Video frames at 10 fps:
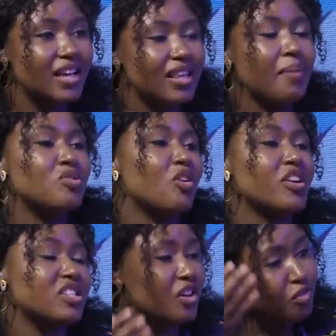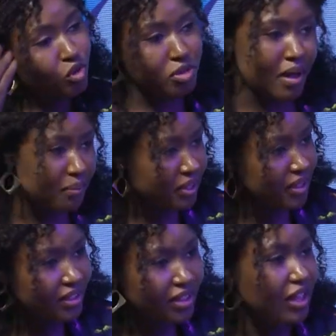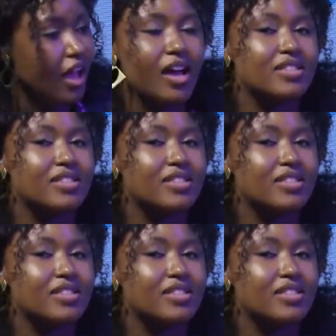that means you're creating a full human being. Uh -huh.